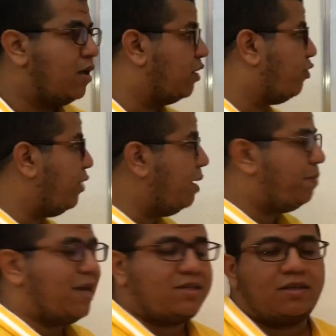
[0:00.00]
The three
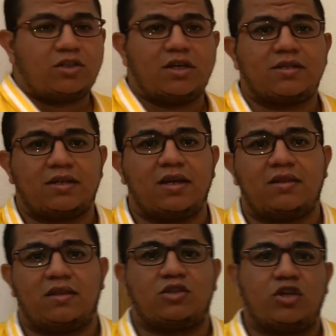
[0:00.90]
passages
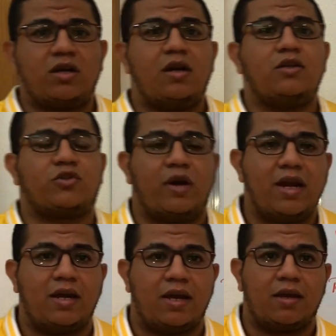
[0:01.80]
in the general
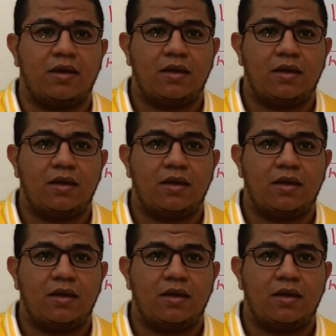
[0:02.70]
training